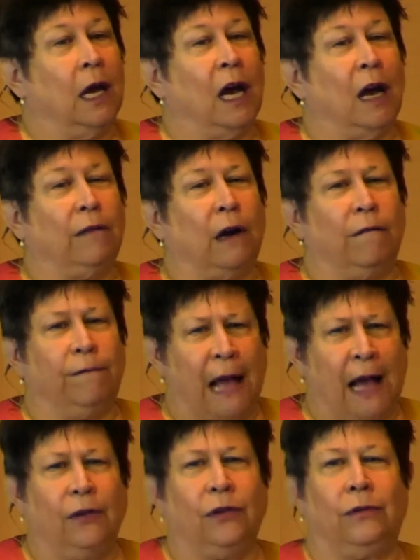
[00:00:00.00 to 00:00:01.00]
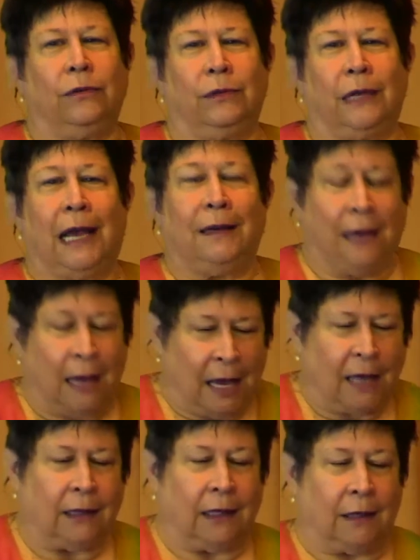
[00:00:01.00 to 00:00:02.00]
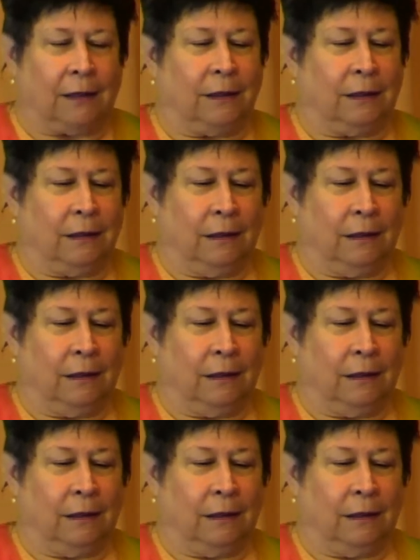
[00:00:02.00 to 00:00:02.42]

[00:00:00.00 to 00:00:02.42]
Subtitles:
of our values and ethics.